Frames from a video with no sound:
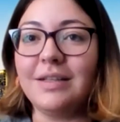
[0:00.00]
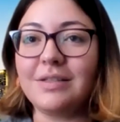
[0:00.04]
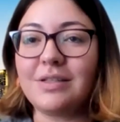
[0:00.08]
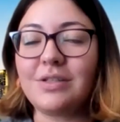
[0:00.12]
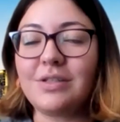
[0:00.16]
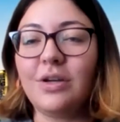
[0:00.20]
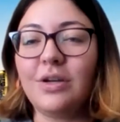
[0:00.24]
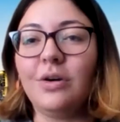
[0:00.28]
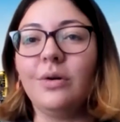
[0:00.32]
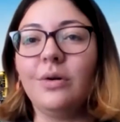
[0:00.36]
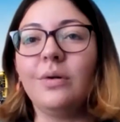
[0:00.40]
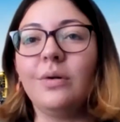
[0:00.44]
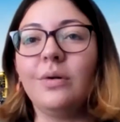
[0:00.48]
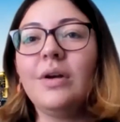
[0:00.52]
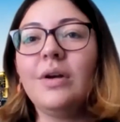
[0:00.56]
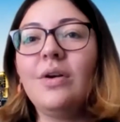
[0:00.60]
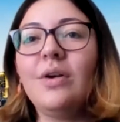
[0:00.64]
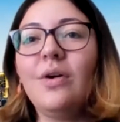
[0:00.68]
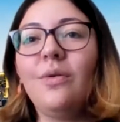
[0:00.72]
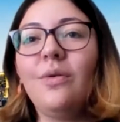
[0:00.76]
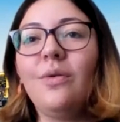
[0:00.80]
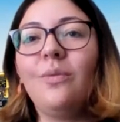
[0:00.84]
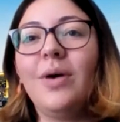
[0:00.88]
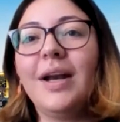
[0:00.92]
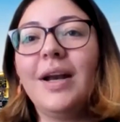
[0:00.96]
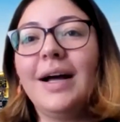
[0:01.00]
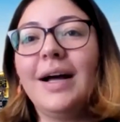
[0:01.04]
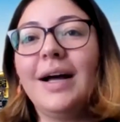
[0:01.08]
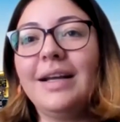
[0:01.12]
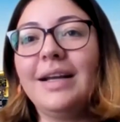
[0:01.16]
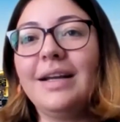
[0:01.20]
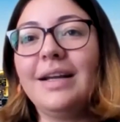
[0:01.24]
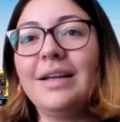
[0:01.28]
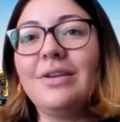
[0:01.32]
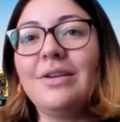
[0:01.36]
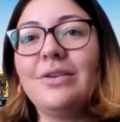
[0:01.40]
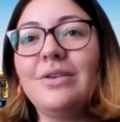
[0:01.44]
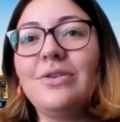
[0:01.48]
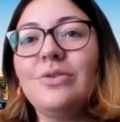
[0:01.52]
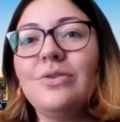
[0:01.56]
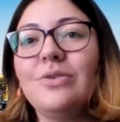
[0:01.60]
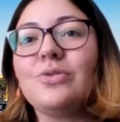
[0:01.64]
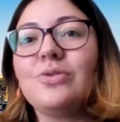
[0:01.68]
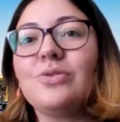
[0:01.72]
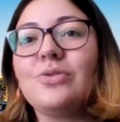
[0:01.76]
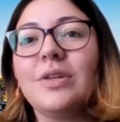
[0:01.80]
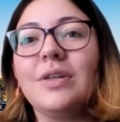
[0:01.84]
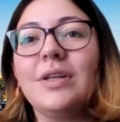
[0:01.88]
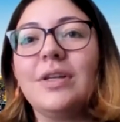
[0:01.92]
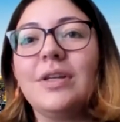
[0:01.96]
So what I
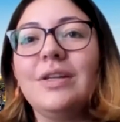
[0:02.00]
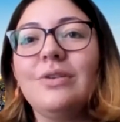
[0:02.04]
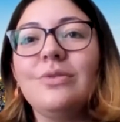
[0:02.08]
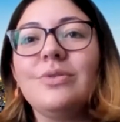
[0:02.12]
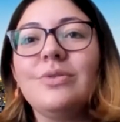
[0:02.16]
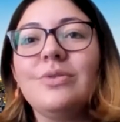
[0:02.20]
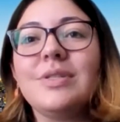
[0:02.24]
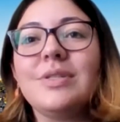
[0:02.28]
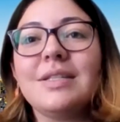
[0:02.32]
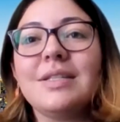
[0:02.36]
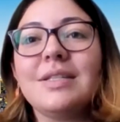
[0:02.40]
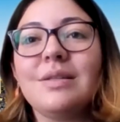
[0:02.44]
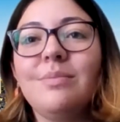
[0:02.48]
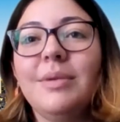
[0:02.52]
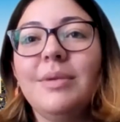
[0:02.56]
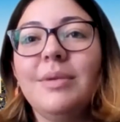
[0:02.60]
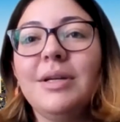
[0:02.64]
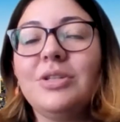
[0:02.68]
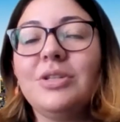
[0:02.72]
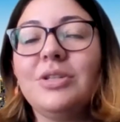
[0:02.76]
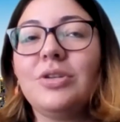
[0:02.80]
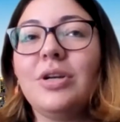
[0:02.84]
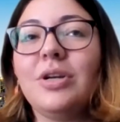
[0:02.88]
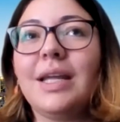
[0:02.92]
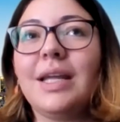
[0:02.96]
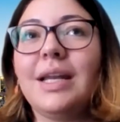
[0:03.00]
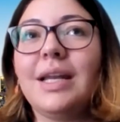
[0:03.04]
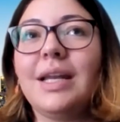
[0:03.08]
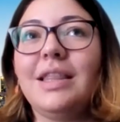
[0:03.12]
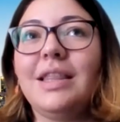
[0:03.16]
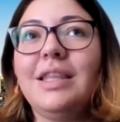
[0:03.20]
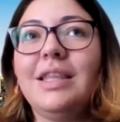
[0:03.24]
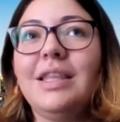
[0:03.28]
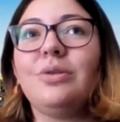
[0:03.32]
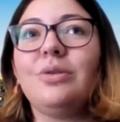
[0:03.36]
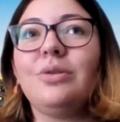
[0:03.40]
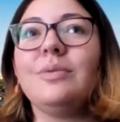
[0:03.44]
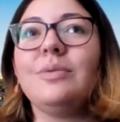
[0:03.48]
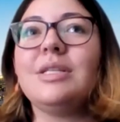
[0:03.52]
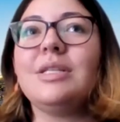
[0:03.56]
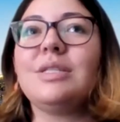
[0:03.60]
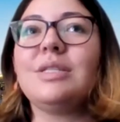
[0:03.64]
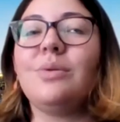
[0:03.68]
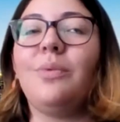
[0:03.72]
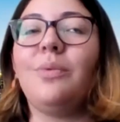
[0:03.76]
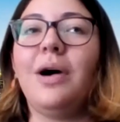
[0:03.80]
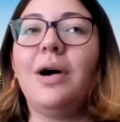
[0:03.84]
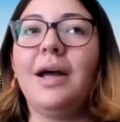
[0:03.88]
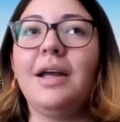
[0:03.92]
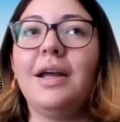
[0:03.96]
usually use as a metric, and I think the
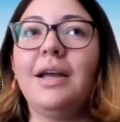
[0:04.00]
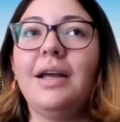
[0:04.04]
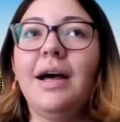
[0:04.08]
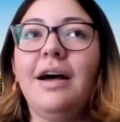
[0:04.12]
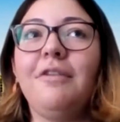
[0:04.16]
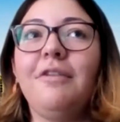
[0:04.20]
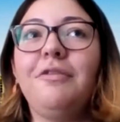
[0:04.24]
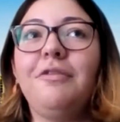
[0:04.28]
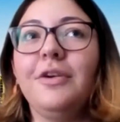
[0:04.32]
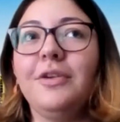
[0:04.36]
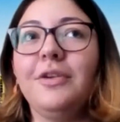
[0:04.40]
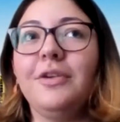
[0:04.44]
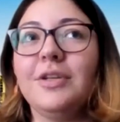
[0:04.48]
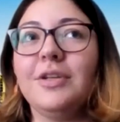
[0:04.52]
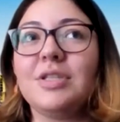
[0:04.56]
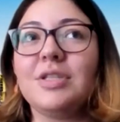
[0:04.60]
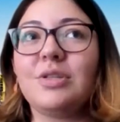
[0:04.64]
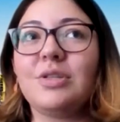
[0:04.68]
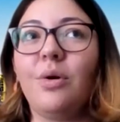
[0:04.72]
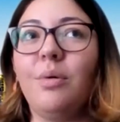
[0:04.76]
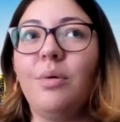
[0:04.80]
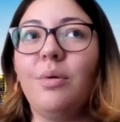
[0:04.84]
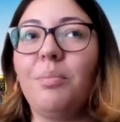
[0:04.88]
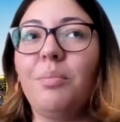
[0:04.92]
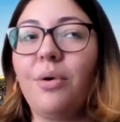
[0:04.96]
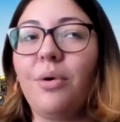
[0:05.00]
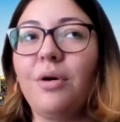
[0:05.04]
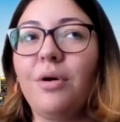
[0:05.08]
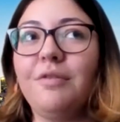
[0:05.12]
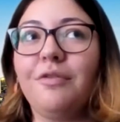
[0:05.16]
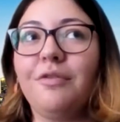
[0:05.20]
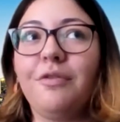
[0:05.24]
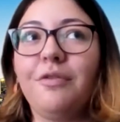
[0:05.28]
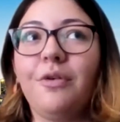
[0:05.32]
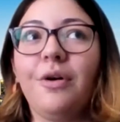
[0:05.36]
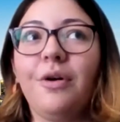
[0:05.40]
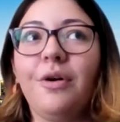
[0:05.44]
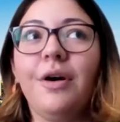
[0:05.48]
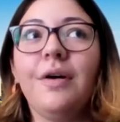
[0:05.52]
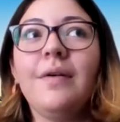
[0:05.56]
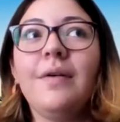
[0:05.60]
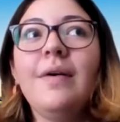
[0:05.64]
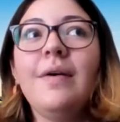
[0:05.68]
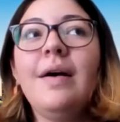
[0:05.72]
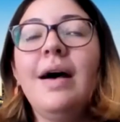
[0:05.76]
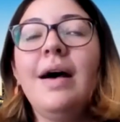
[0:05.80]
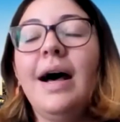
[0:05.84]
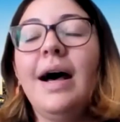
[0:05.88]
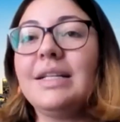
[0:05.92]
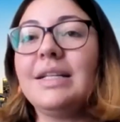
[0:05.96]
reason why I feel it's so important for
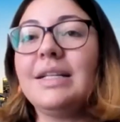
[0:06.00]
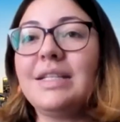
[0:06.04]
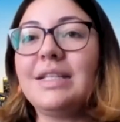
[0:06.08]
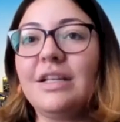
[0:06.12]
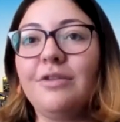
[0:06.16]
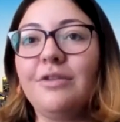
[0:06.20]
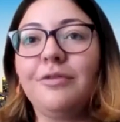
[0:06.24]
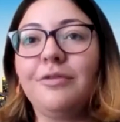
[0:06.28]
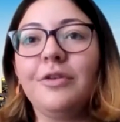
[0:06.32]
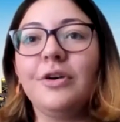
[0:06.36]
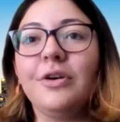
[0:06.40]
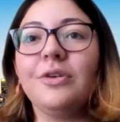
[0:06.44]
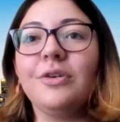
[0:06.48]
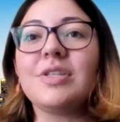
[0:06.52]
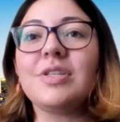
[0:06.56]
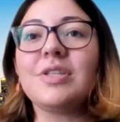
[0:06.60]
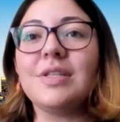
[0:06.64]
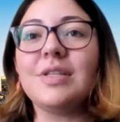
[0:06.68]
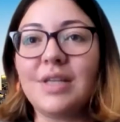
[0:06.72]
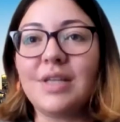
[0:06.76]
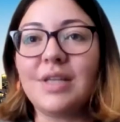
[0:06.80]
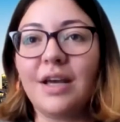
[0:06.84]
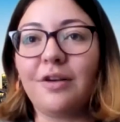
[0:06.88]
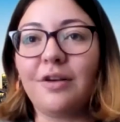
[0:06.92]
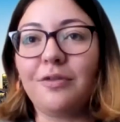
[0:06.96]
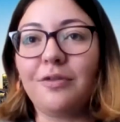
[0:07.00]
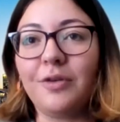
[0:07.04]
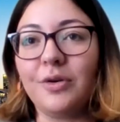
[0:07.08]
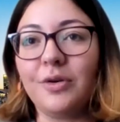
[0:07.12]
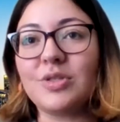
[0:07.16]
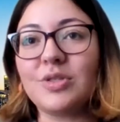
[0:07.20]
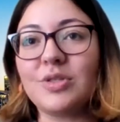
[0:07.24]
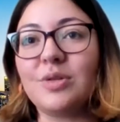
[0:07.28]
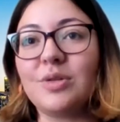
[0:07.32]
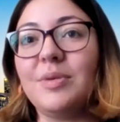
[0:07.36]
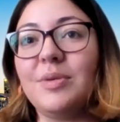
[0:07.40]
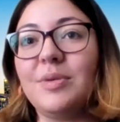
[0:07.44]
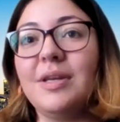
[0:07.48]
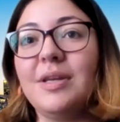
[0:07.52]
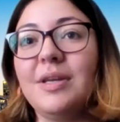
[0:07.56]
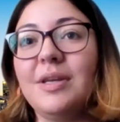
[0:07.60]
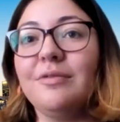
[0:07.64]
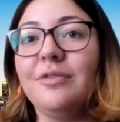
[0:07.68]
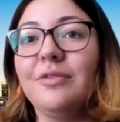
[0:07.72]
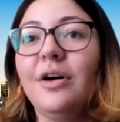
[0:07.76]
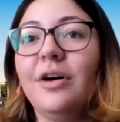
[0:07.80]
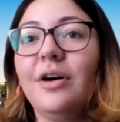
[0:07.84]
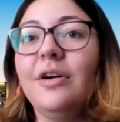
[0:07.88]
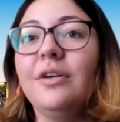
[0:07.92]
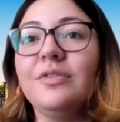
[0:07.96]
IT folks and tech folks to be
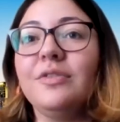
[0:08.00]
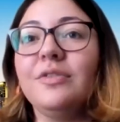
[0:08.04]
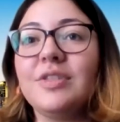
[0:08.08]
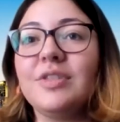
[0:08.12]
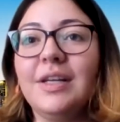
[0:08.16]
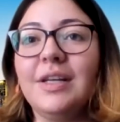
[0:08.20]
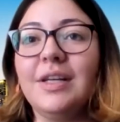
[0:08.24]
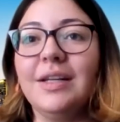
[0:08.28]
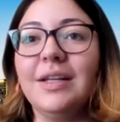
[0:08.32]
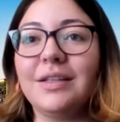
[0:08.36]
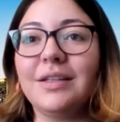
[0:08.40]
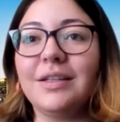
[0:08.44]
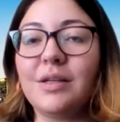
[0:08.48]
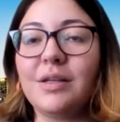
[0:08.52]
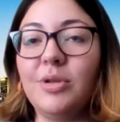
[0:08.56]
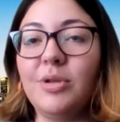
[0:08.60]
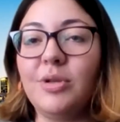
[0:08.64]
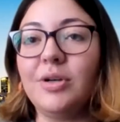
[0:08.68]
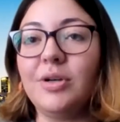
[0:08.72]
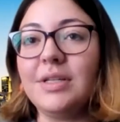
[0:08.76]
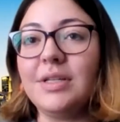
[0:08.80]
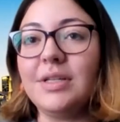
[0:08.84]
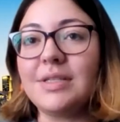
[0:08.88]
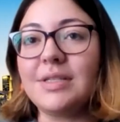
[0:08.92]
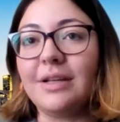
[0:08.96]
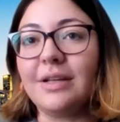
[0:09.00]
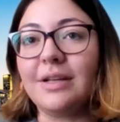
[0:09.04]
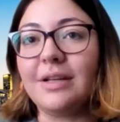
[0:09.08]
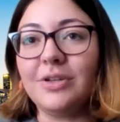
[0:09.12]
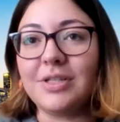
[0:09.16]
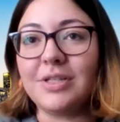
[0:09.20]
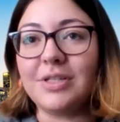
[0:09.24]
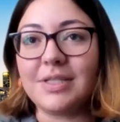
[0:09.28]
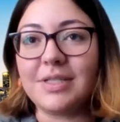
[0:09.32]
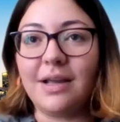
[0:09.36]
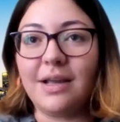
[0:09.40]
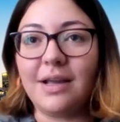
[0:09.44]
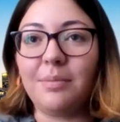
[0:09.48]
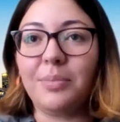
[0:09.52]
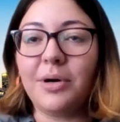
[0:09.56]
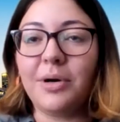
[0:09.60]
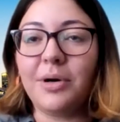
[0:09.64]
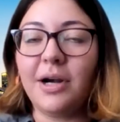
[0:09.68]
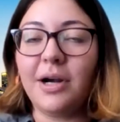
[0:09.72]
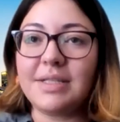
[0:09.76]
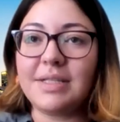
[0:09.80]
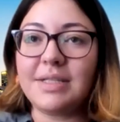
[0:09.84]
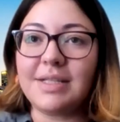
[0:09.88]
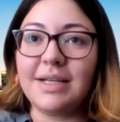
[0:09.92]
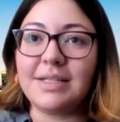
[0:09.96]
involved in community-centered design
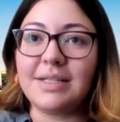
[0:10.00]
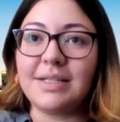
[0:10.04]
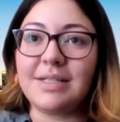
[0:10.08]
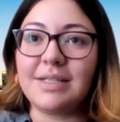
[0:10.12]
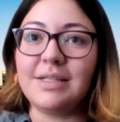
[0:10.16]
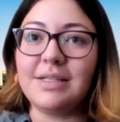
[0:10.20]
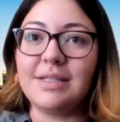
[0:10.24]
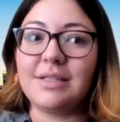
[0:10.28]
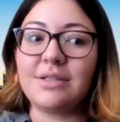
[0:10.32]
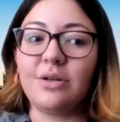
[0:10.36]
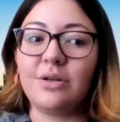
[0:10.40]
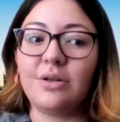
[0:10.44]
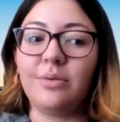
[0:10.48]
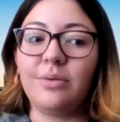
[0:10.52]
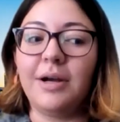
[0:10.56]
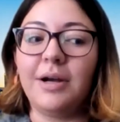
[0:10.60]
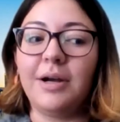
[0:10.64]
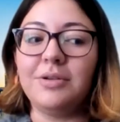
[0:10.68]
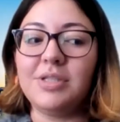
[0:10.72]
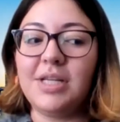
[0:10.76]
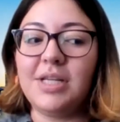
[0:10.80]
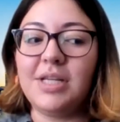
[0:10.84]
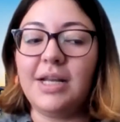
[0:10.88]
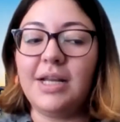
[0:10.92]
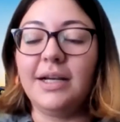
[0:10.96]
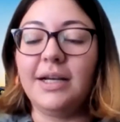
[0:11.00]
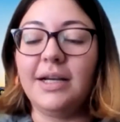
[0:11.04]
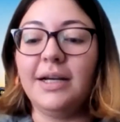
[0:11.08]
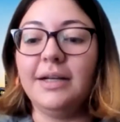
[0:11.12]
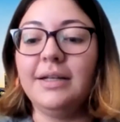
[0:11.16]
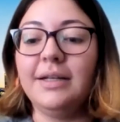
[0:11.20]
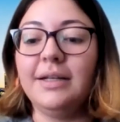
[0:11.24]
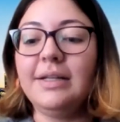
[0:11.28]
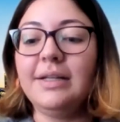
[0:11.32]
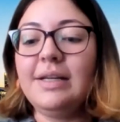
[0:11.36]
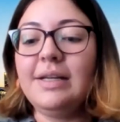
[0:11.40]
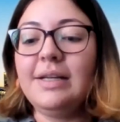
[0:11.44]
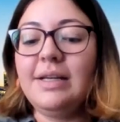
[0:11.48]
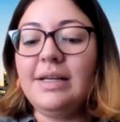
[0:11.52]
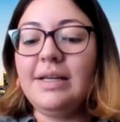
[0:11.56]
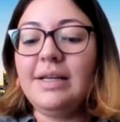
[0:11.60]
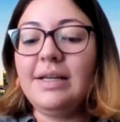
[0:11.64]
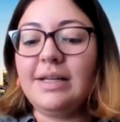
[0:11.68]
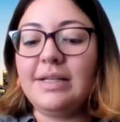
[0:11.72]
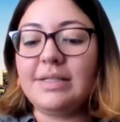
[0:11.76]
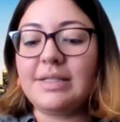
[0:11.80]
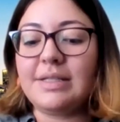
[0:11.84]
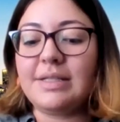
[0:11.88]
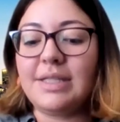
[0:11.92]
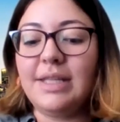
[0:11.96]
processes around data,
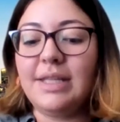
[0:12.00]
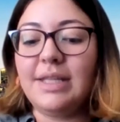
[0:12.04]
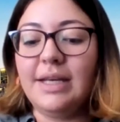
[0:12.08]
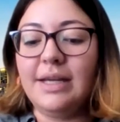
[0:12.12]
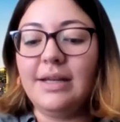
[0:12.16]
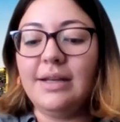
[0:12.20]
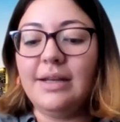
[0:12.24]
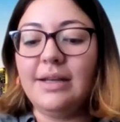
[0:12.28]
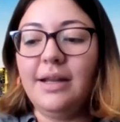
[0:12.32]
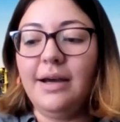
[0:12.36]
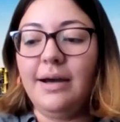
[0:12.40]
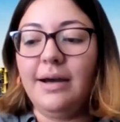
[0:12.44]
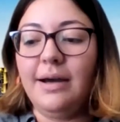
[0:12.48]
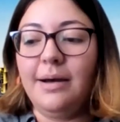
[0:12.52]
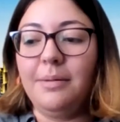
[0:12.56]
is that